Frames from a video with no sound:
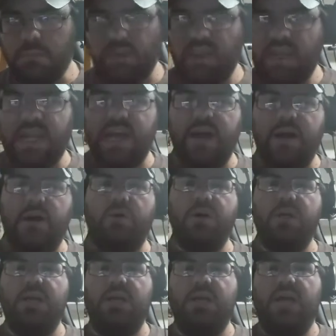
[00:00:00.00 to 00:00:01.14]
Now,
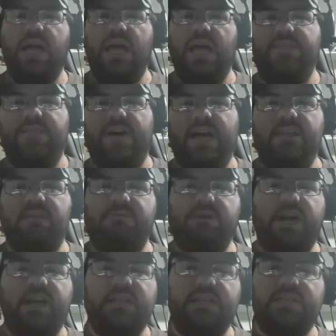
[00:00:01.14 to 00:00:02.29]
if I had to
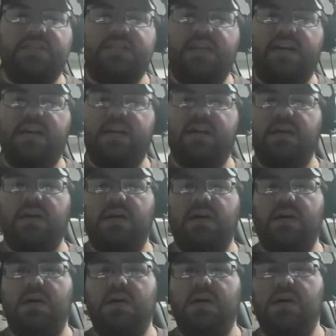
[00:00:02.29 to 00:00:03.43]
rate this deck
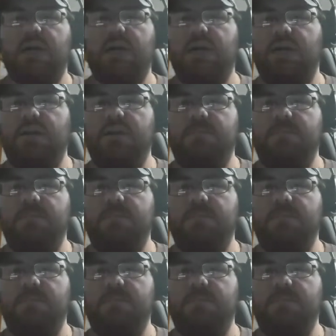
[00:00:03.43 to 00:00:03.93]
on